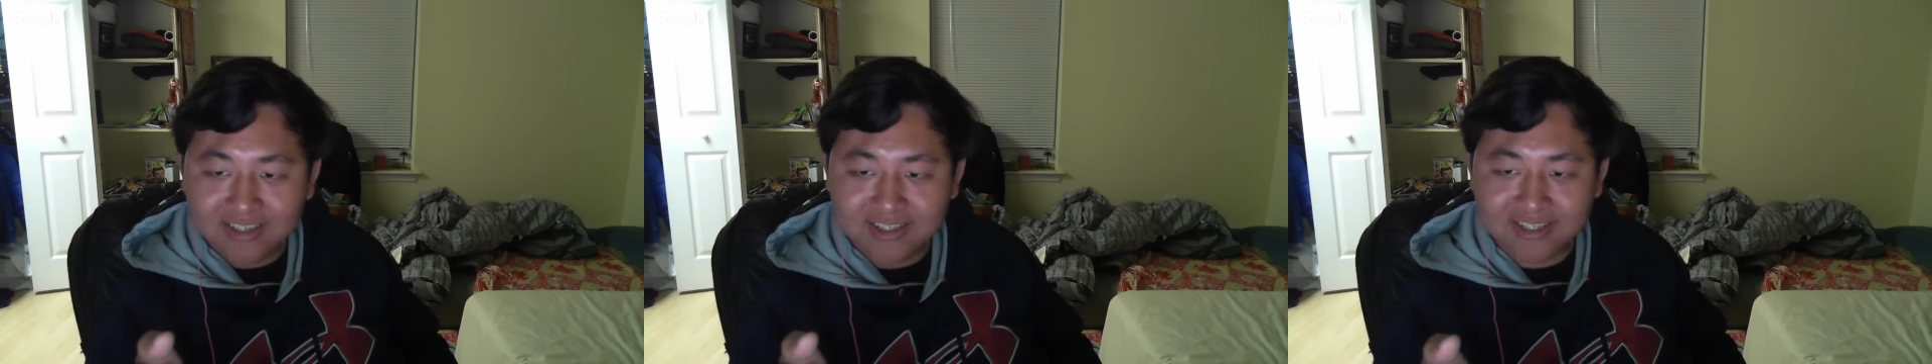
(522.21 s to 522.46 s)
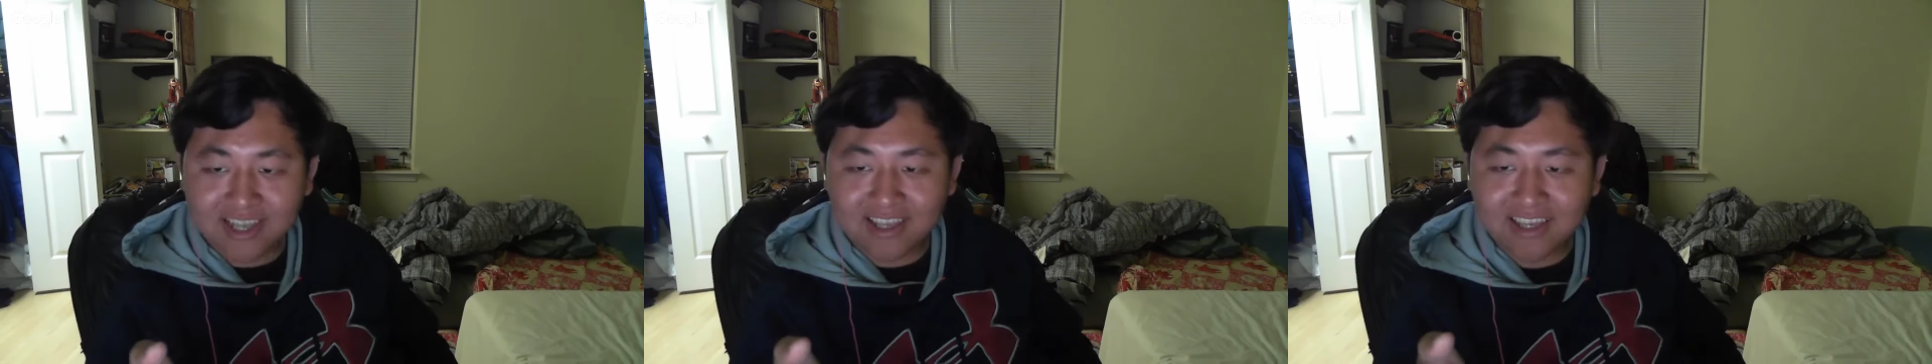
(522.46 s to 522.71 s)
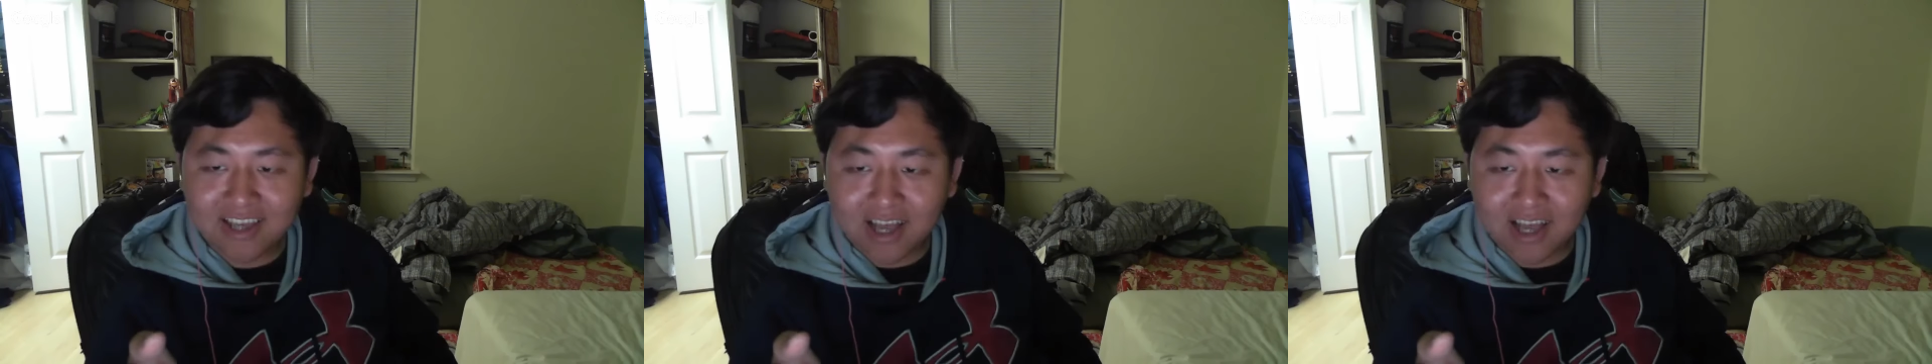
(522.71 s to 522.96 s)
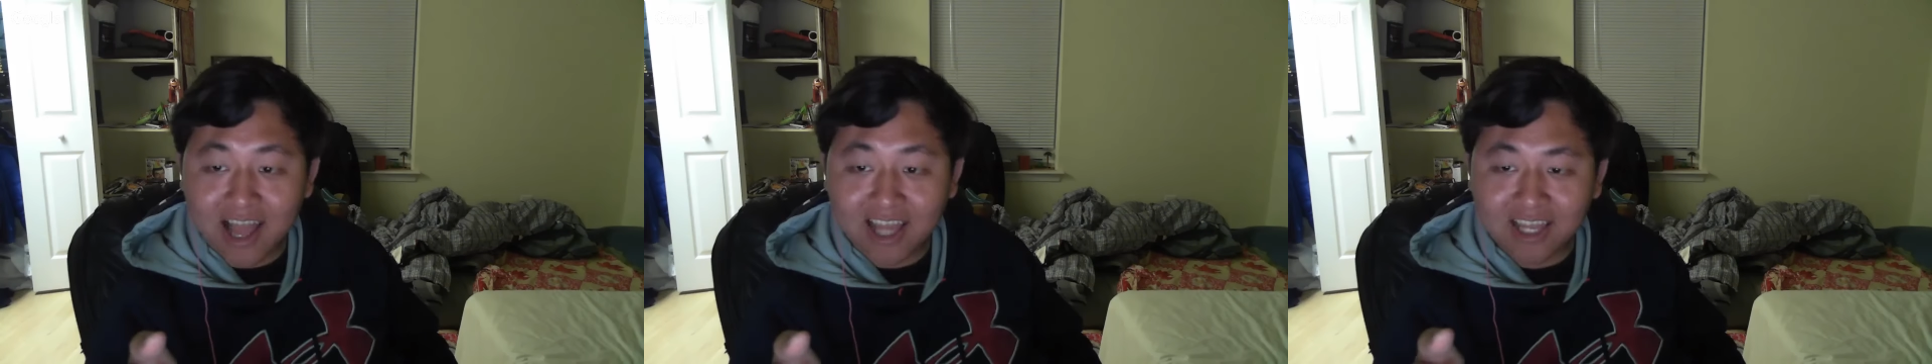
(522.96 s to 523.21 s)
saying
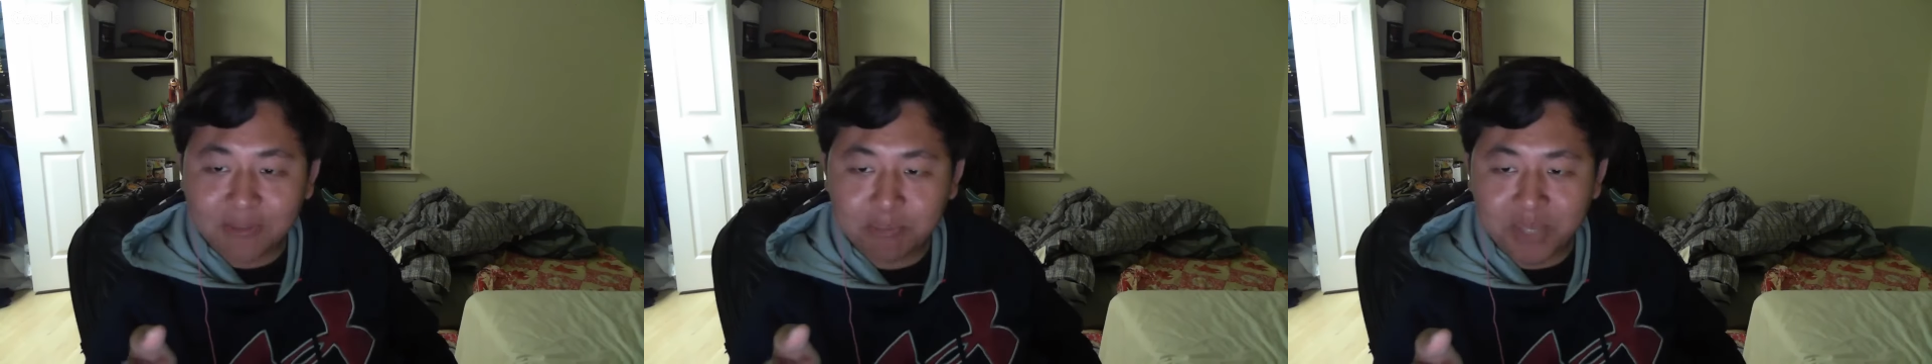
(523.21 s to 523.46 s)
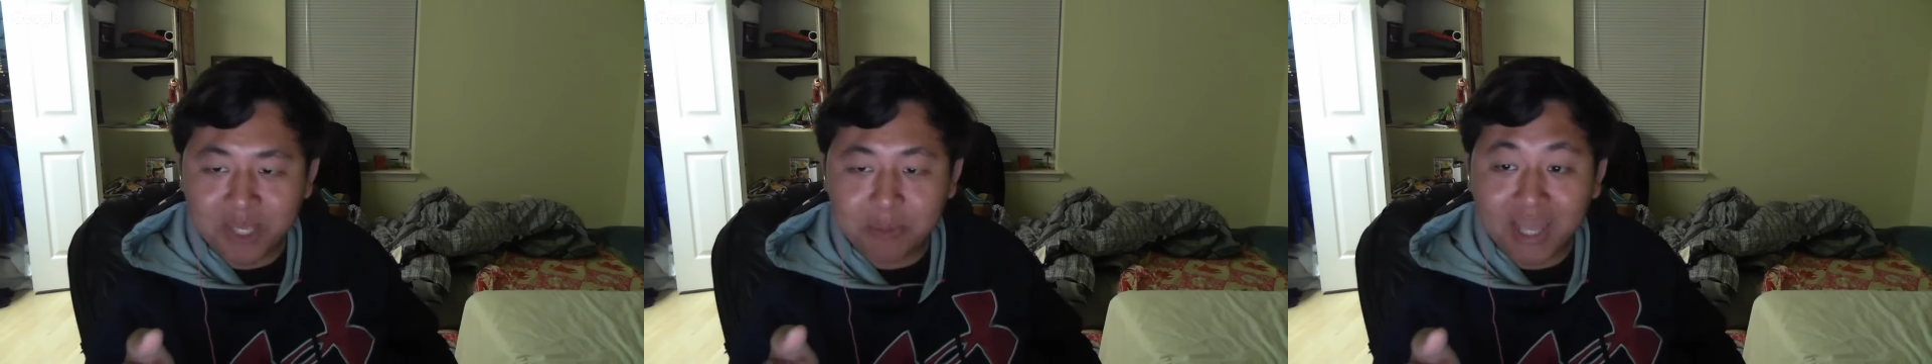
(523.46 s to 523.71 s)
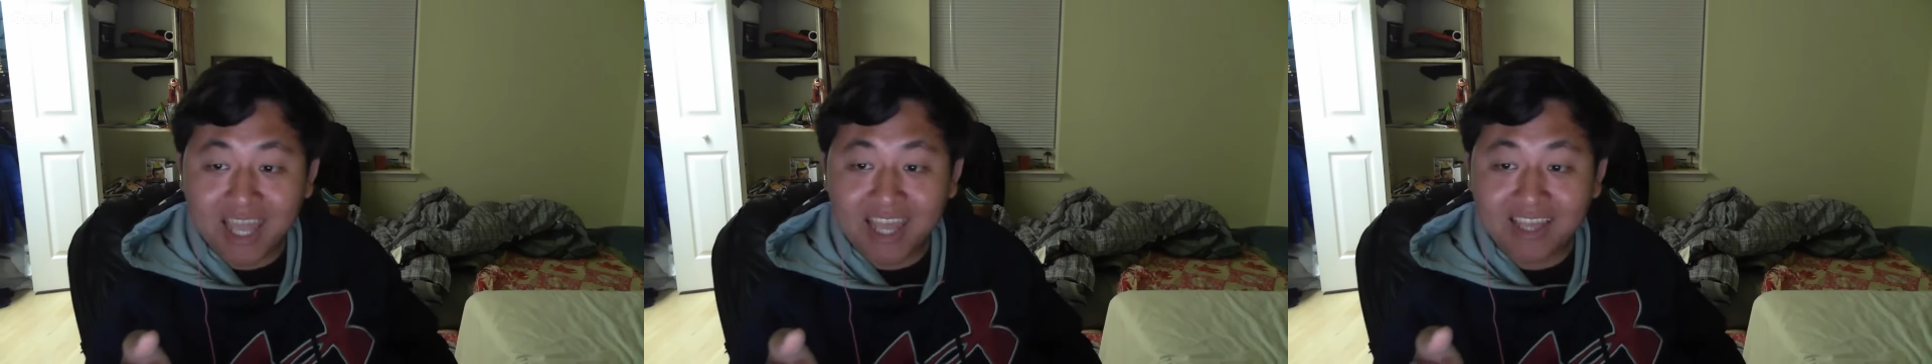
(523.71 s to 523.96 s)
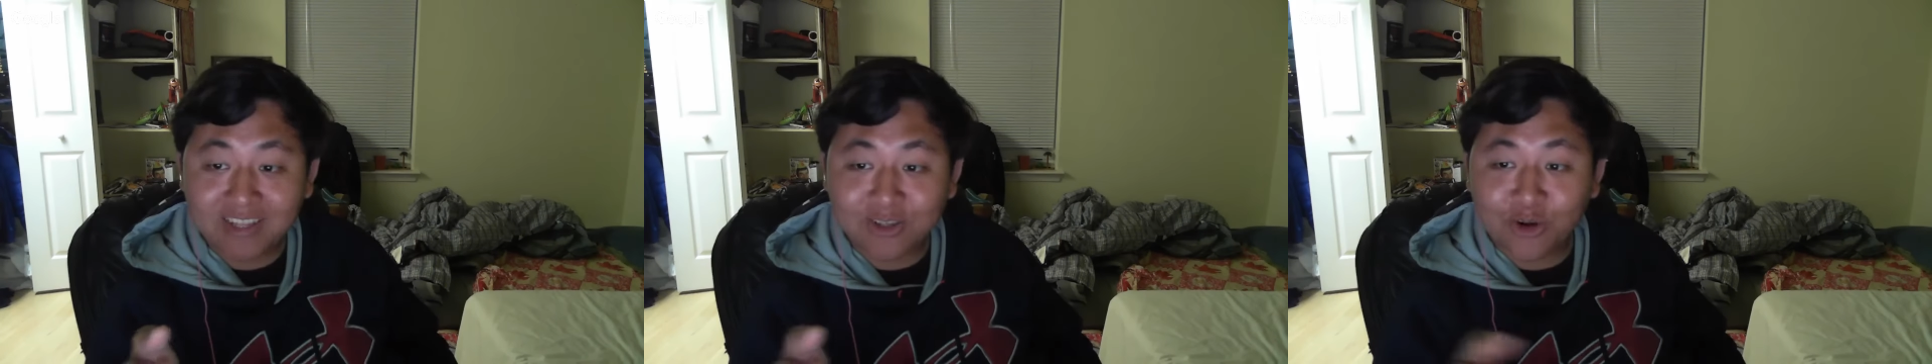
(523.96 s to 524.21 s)
Galati Pimp
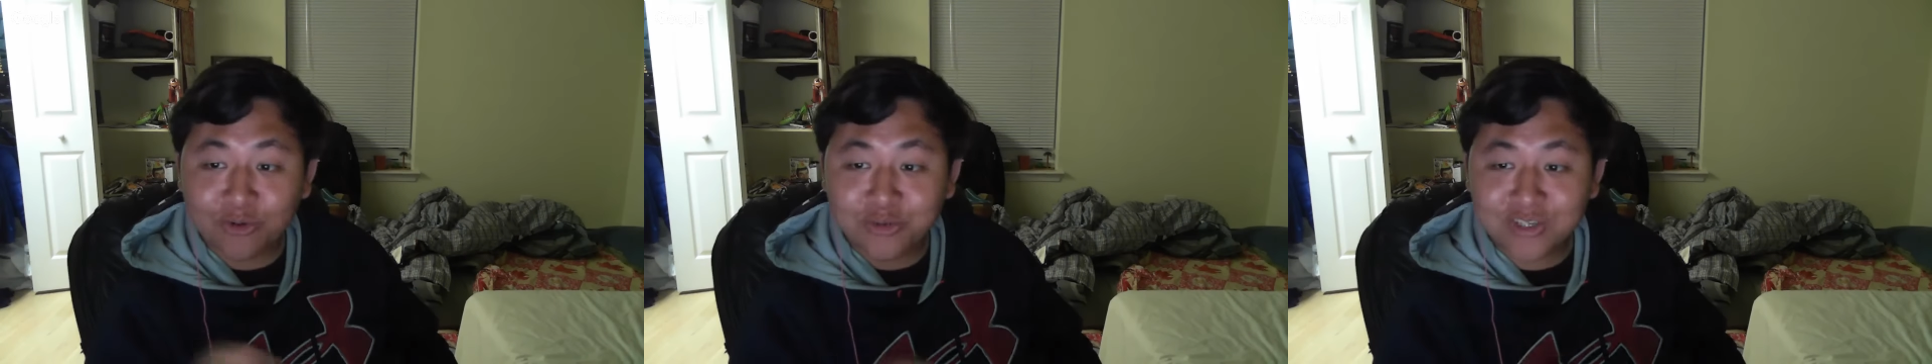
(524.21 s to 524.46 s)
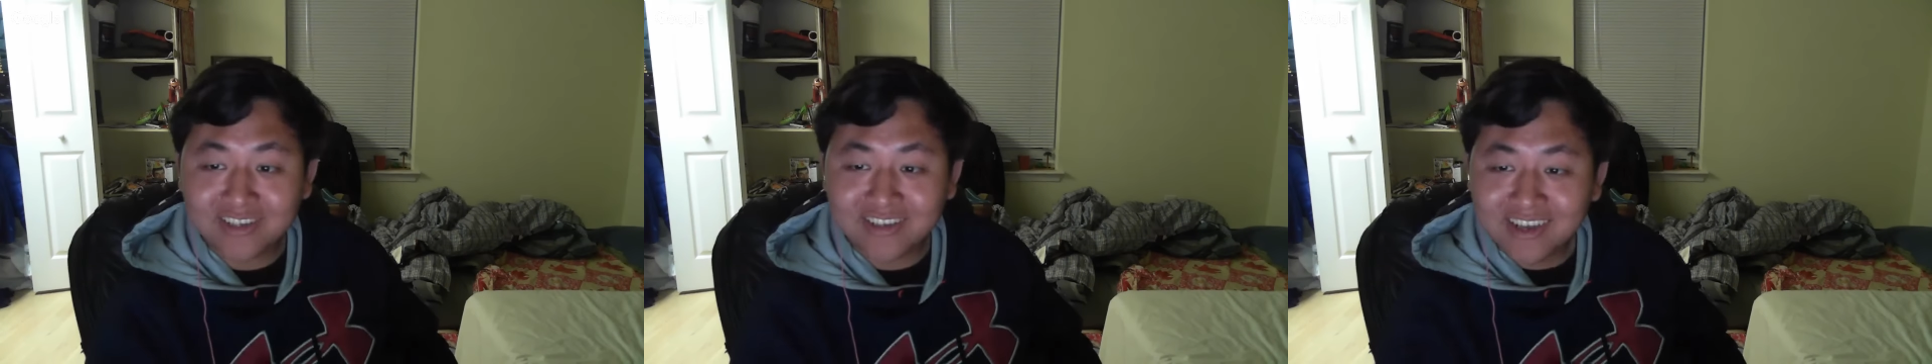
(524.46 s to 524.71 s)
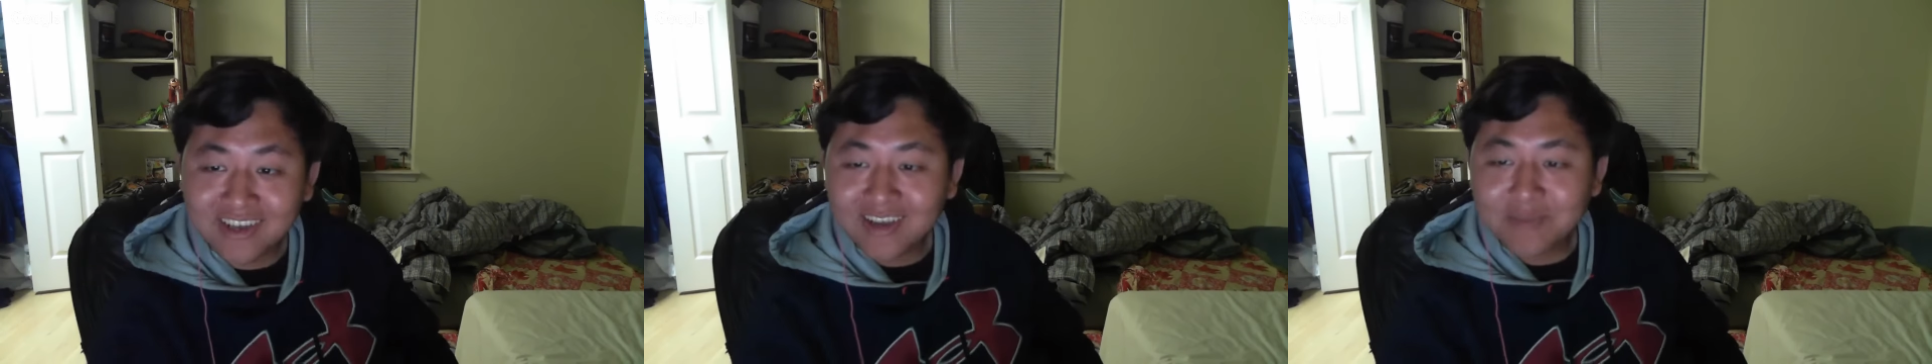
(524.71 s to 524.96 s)
Hand going,